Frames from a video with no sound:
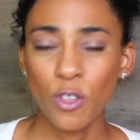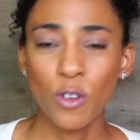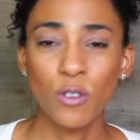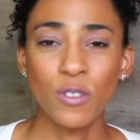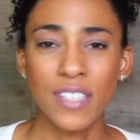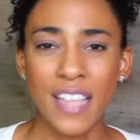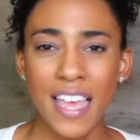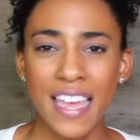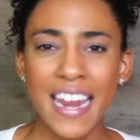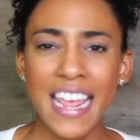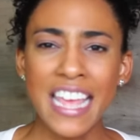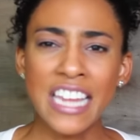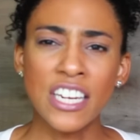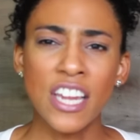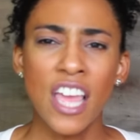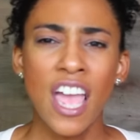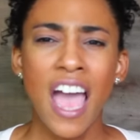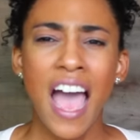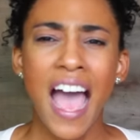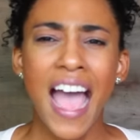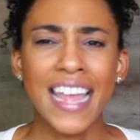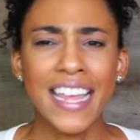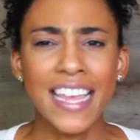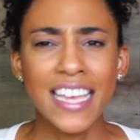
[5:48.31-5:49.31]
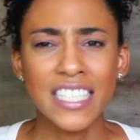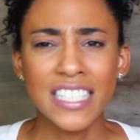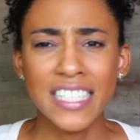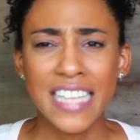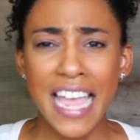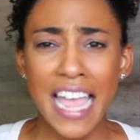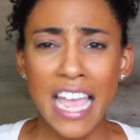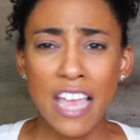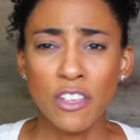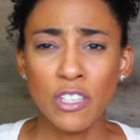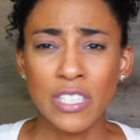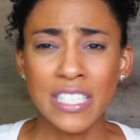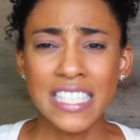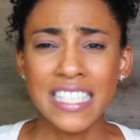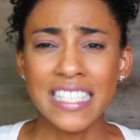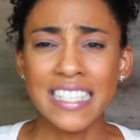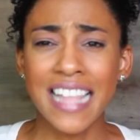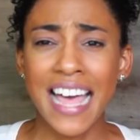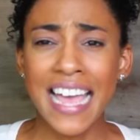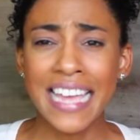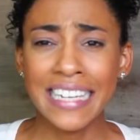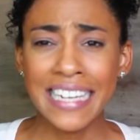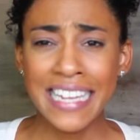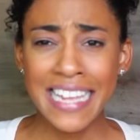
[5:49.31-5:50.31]
There's that, in, I guess,
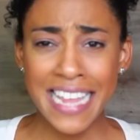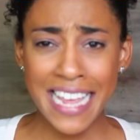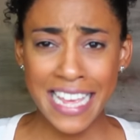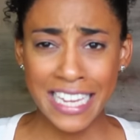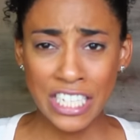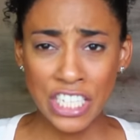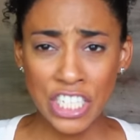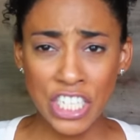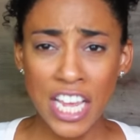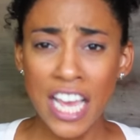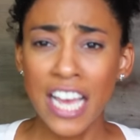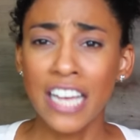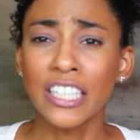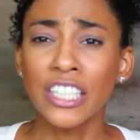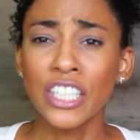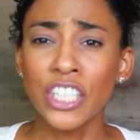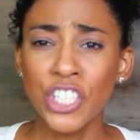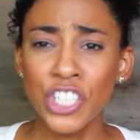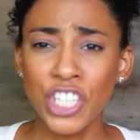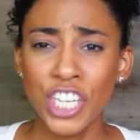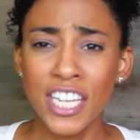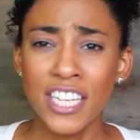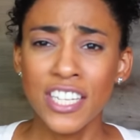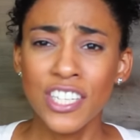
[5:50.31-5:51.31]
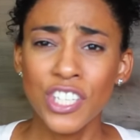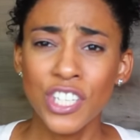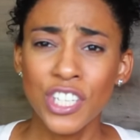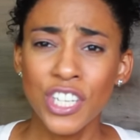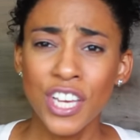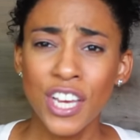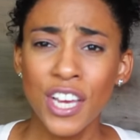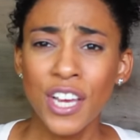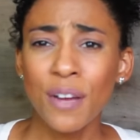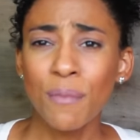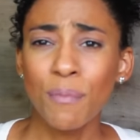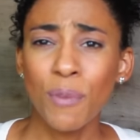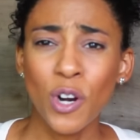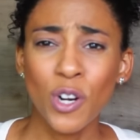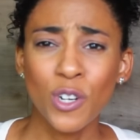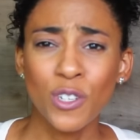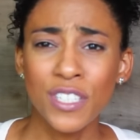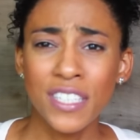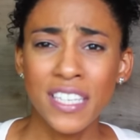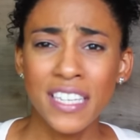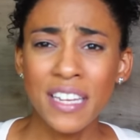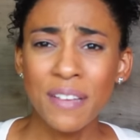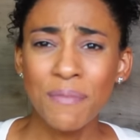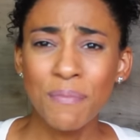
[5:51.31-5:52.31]
slightly intelligent
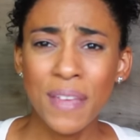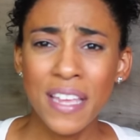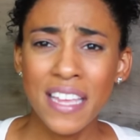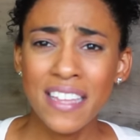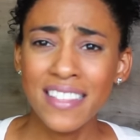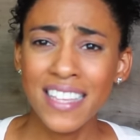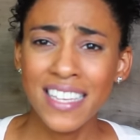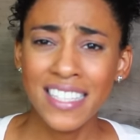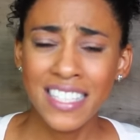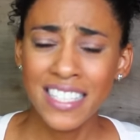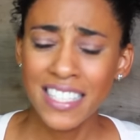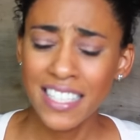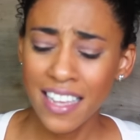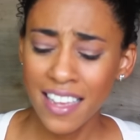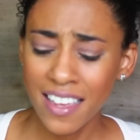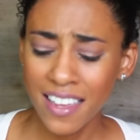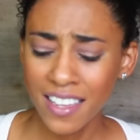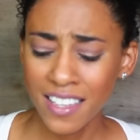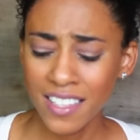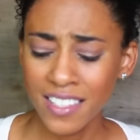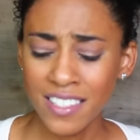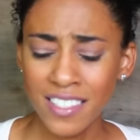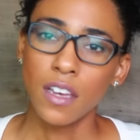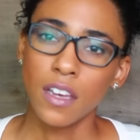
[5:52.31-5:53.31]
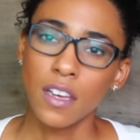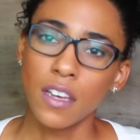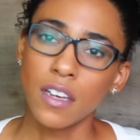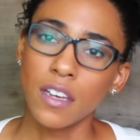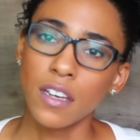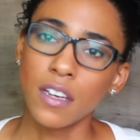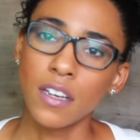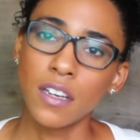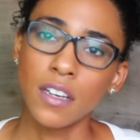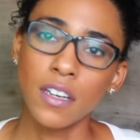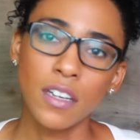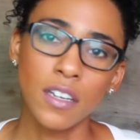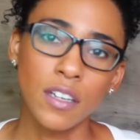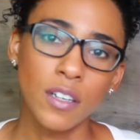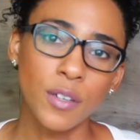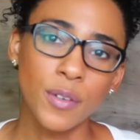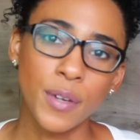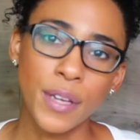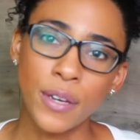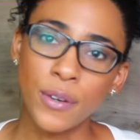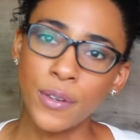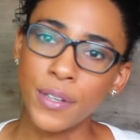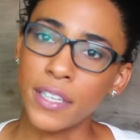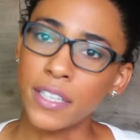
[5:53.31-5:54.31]
person in me that says,
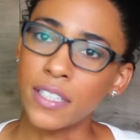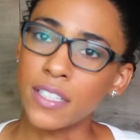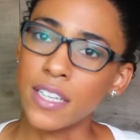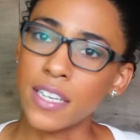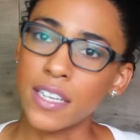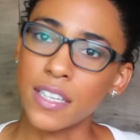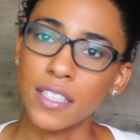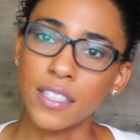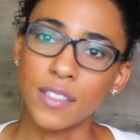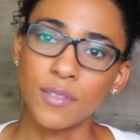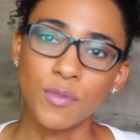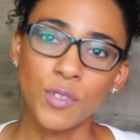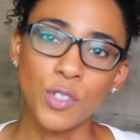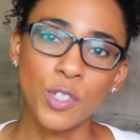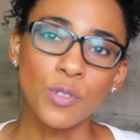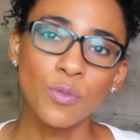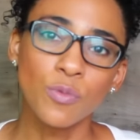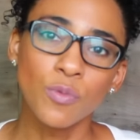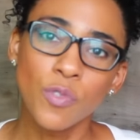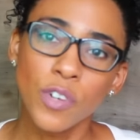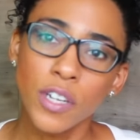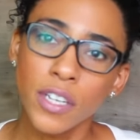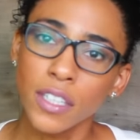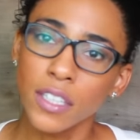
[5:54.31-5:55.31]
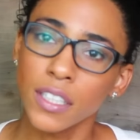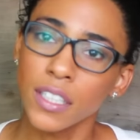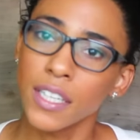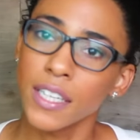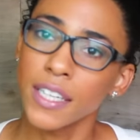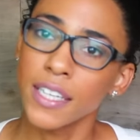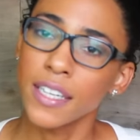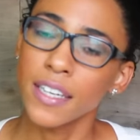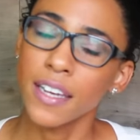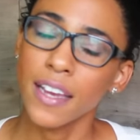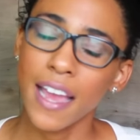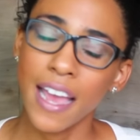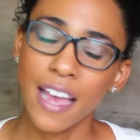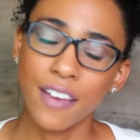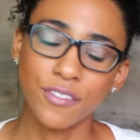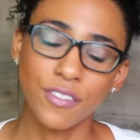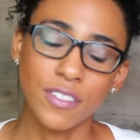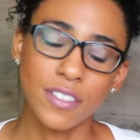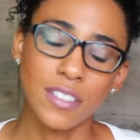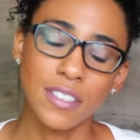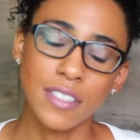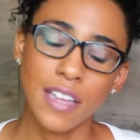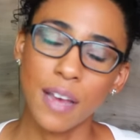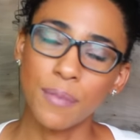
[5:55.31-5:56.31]
oh, India, you really have
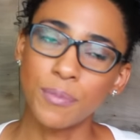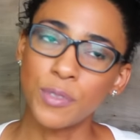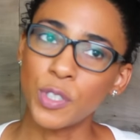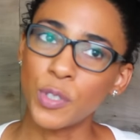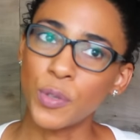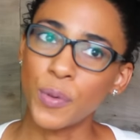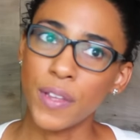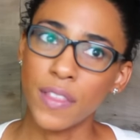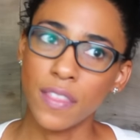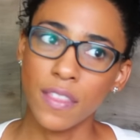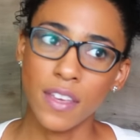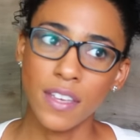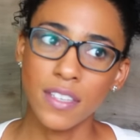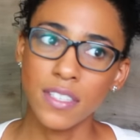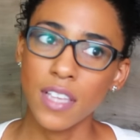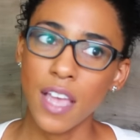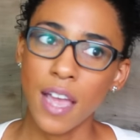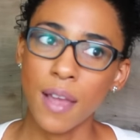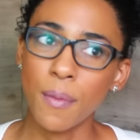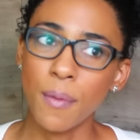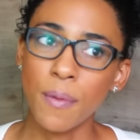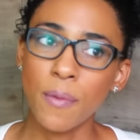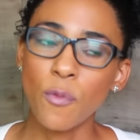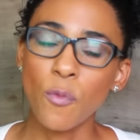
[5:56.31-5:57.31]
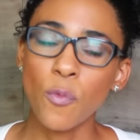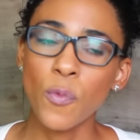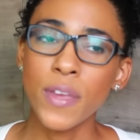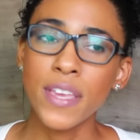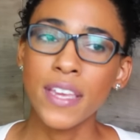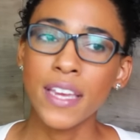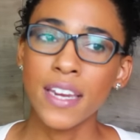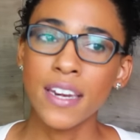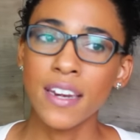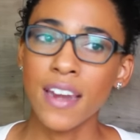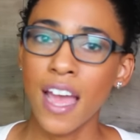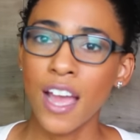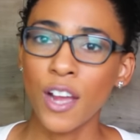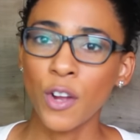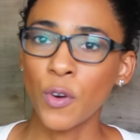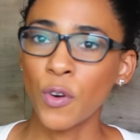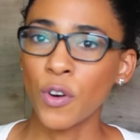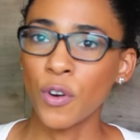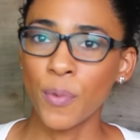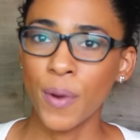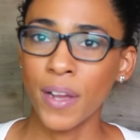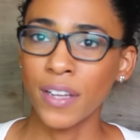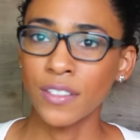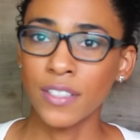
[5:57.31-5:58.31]
to stop doing this. I mean, we cannot go
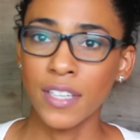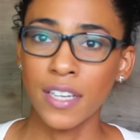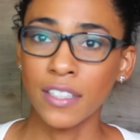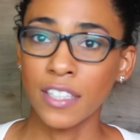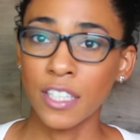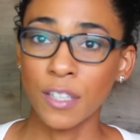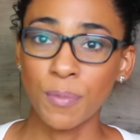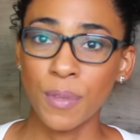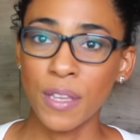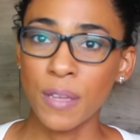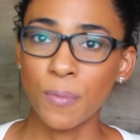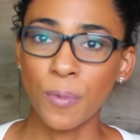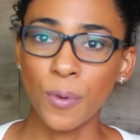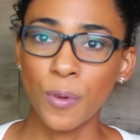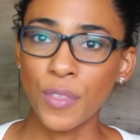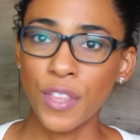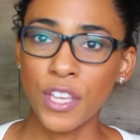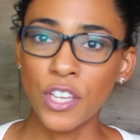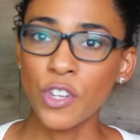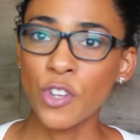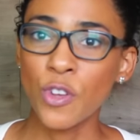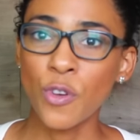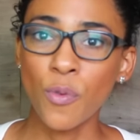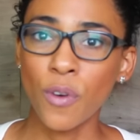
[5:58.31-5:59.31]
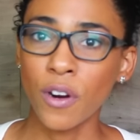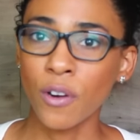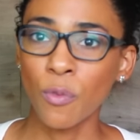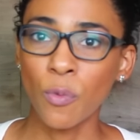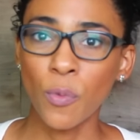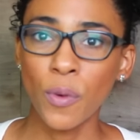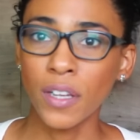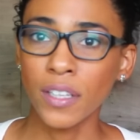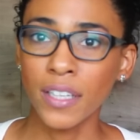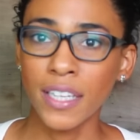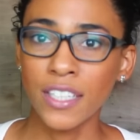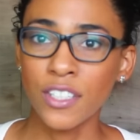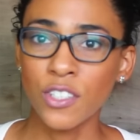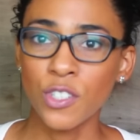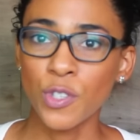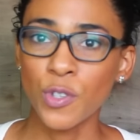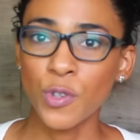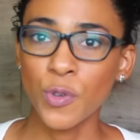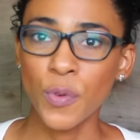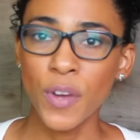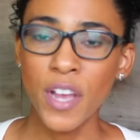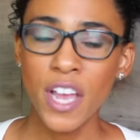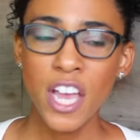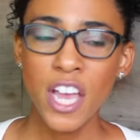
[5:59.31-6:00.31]
around telling people that you are willing
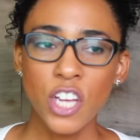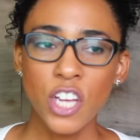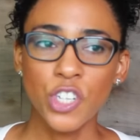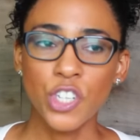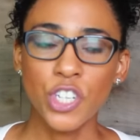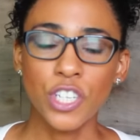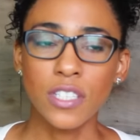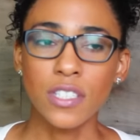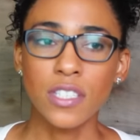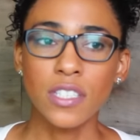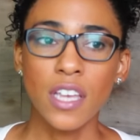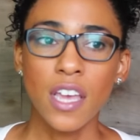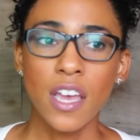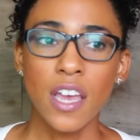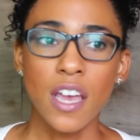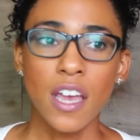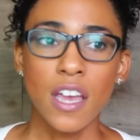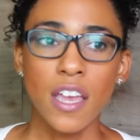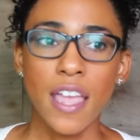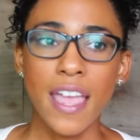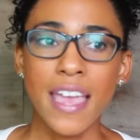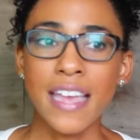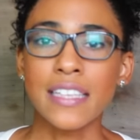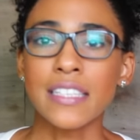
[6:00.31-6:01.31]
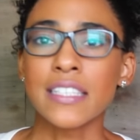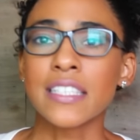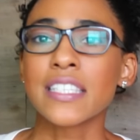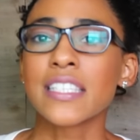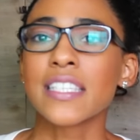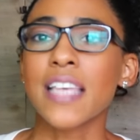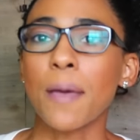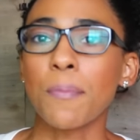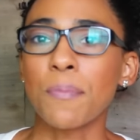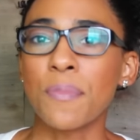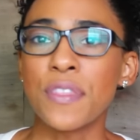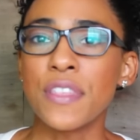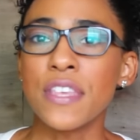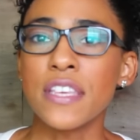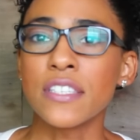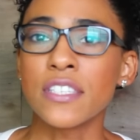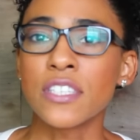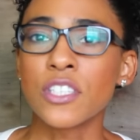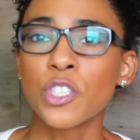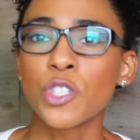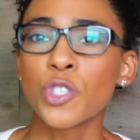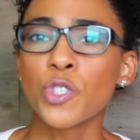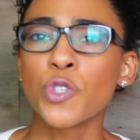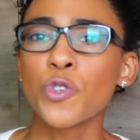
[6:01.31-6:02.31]
to just accept
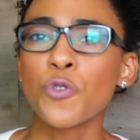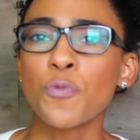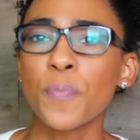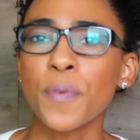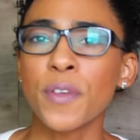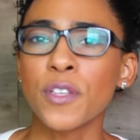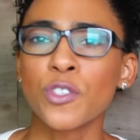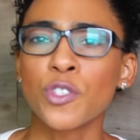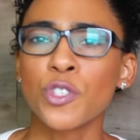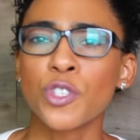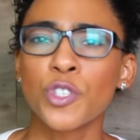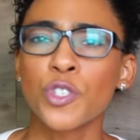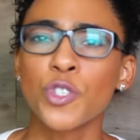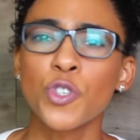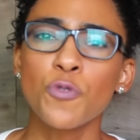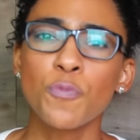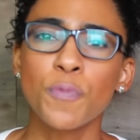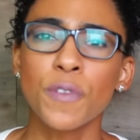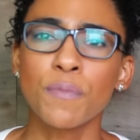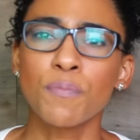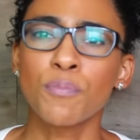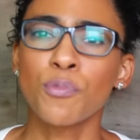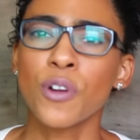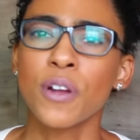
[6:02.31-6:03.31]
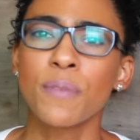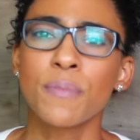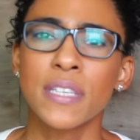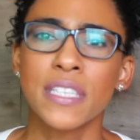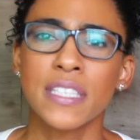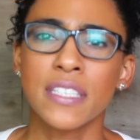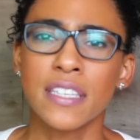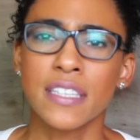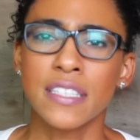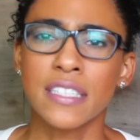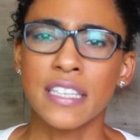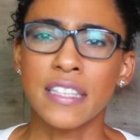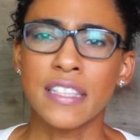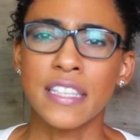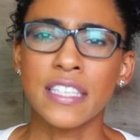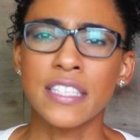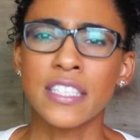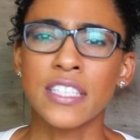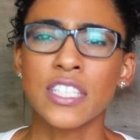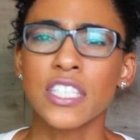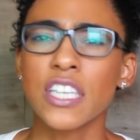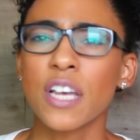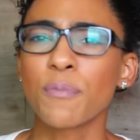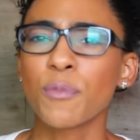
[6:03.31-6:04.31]
these stupid premises and
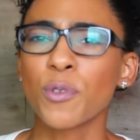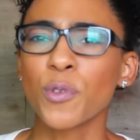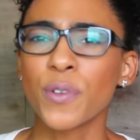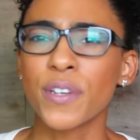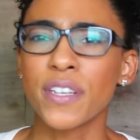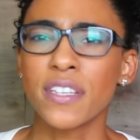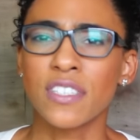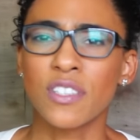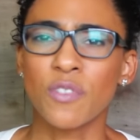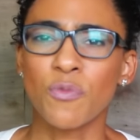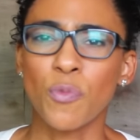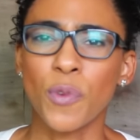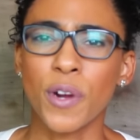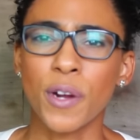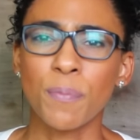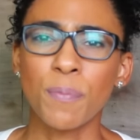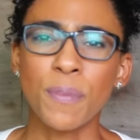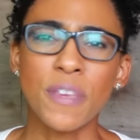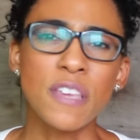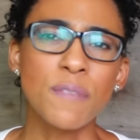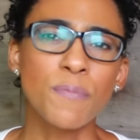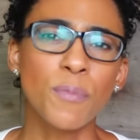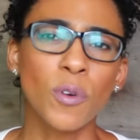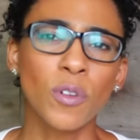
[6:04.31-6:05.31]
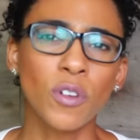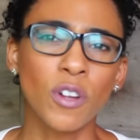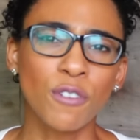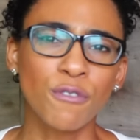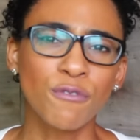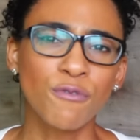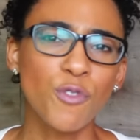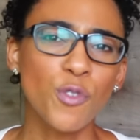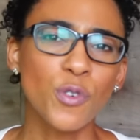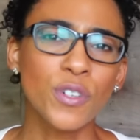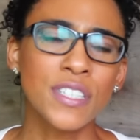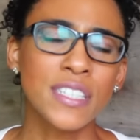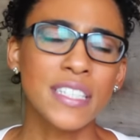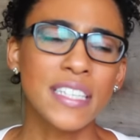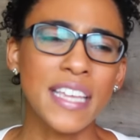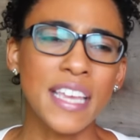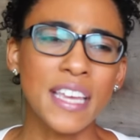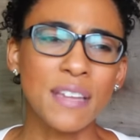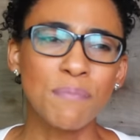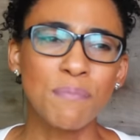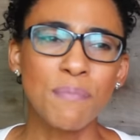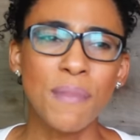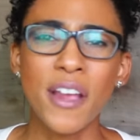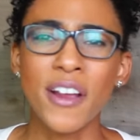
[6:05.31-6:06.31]
these summaries and where people are forced to
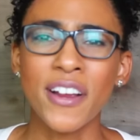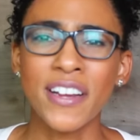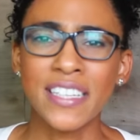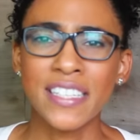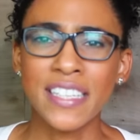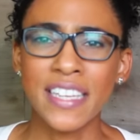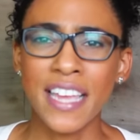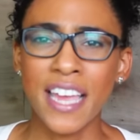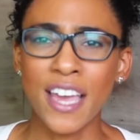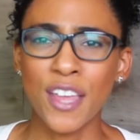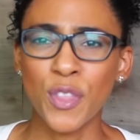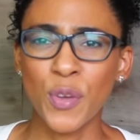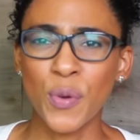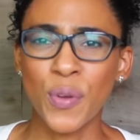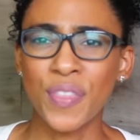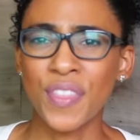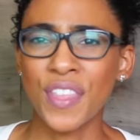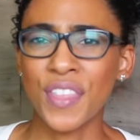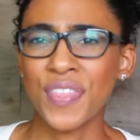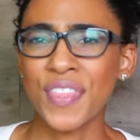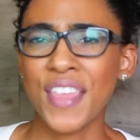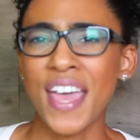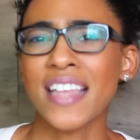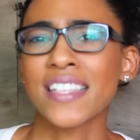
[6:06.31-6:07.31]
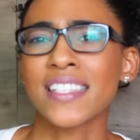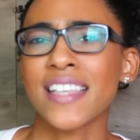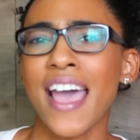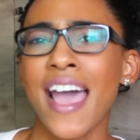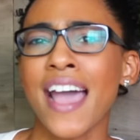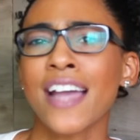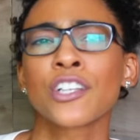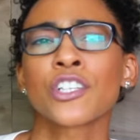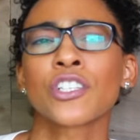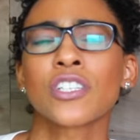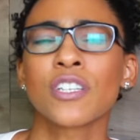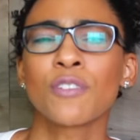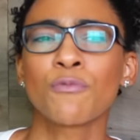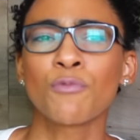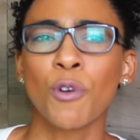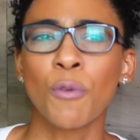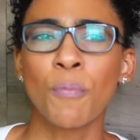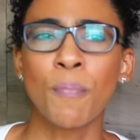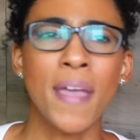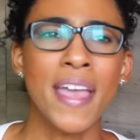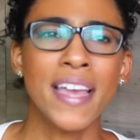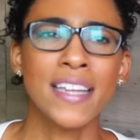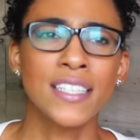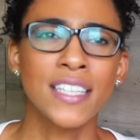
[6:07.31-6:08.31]
get married together and then that's actually
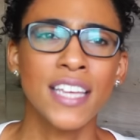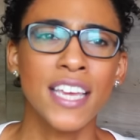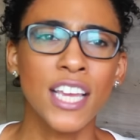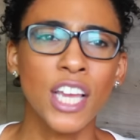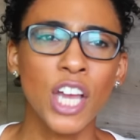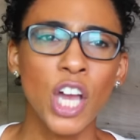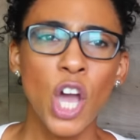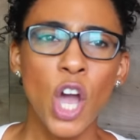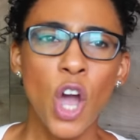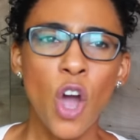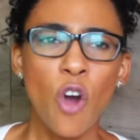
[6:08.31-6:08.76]
romantic.